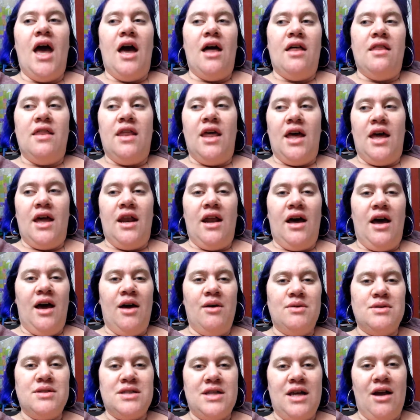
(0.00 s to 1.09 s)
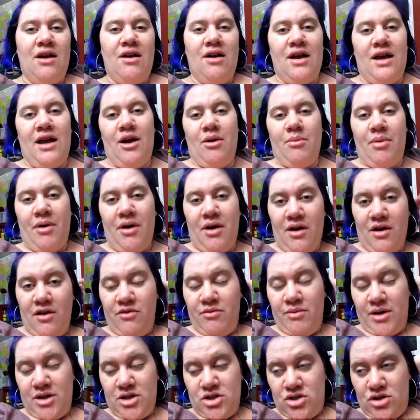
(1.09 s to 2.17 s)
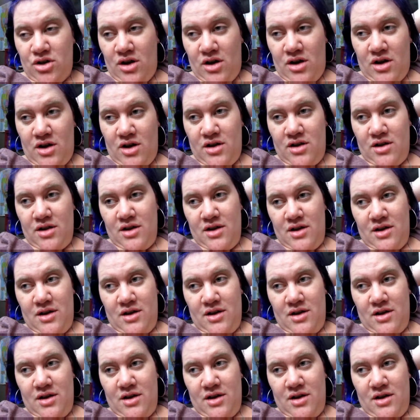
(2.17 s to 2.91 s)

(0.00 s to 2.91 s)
And then I was tearing out part of my shawl